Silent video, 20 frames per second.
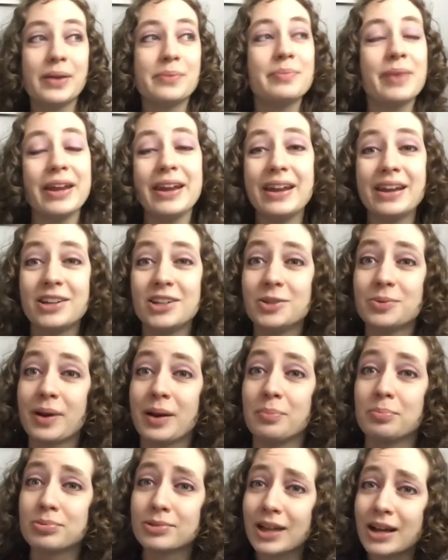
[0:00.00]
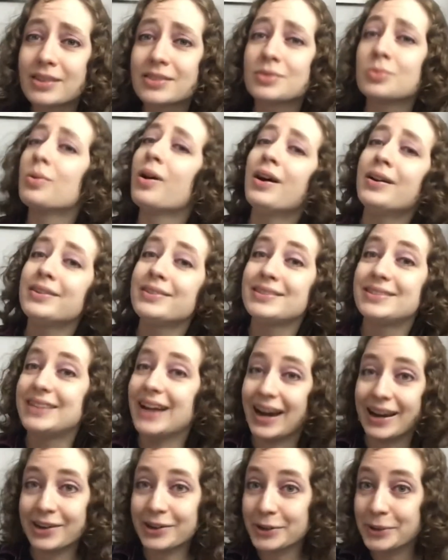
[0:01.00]
made it into a +1
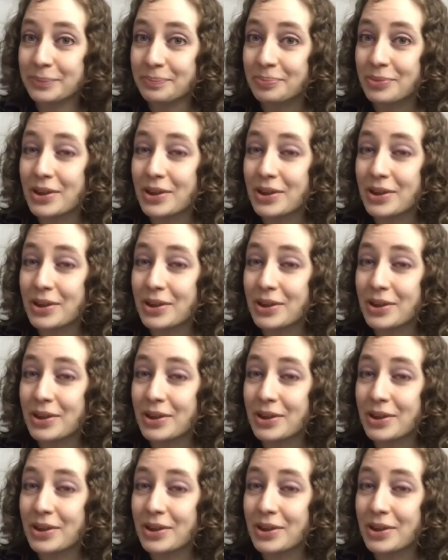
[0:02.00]
dagger